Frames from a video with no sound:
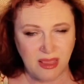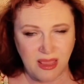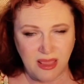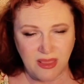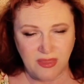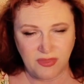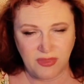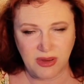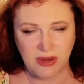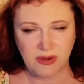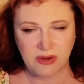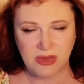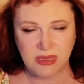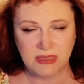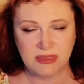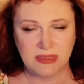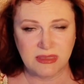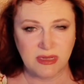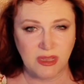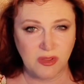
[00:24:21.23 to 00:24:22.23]
There
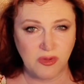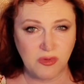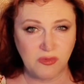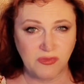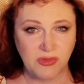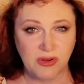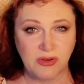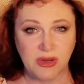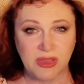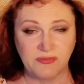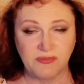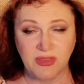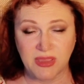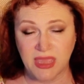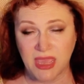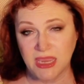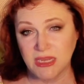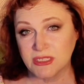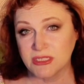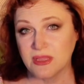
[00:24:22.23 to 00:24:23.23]
is no
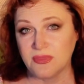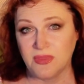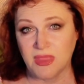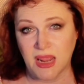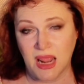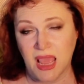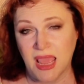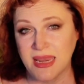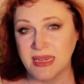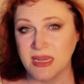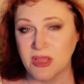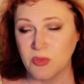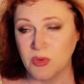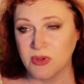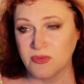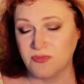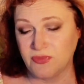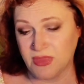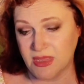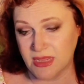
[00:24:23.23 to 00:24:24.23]
verification that I know
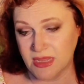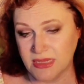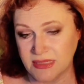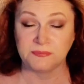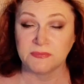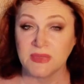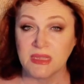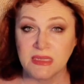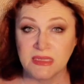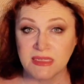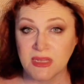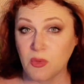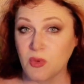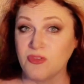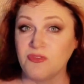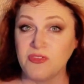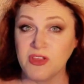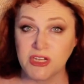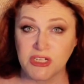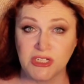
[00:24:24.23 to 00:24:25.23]
of this, so
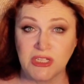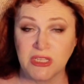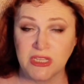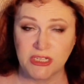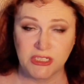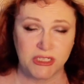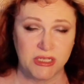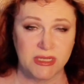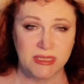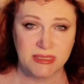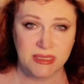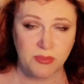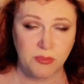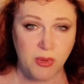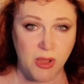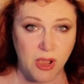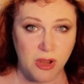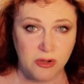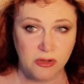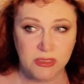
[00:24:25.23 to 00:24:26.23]
officially she is in Potter's